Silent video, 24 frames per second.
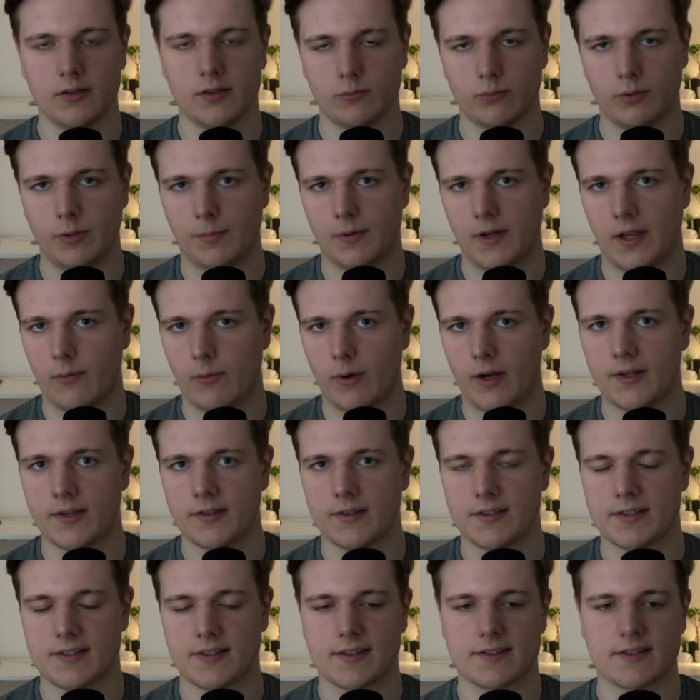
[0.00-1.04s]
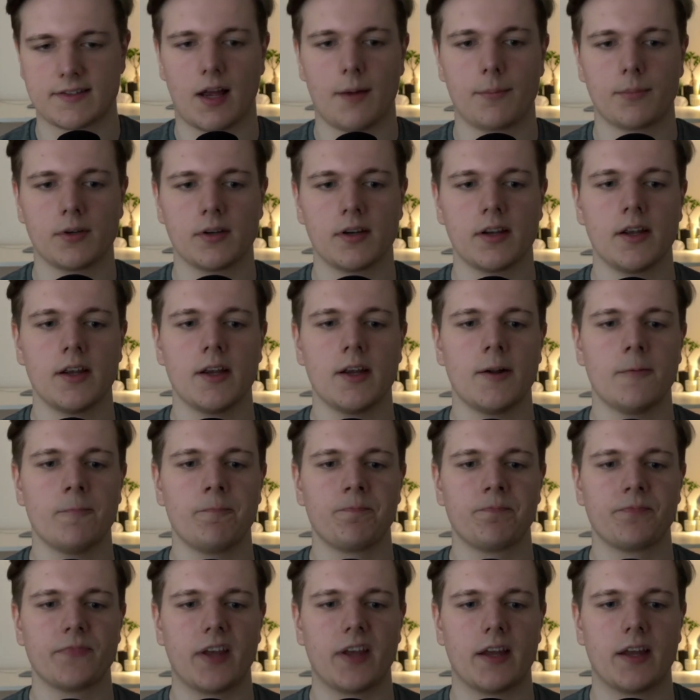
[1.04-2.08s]
We play white in this example,
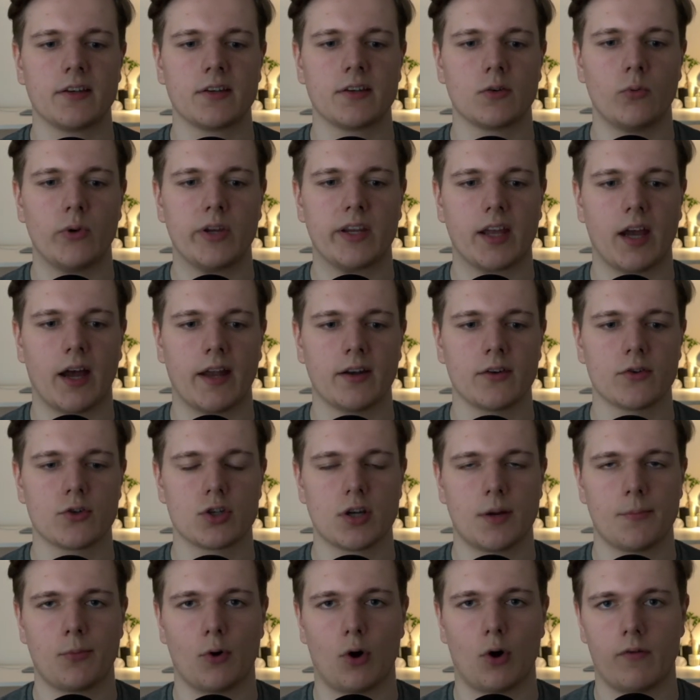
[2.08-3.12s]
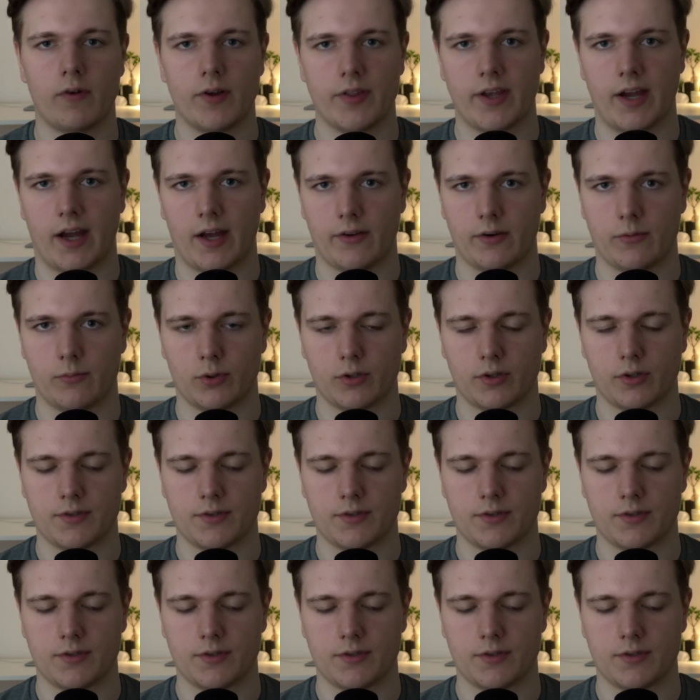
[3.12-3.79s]
and we cannot jump over the other rook.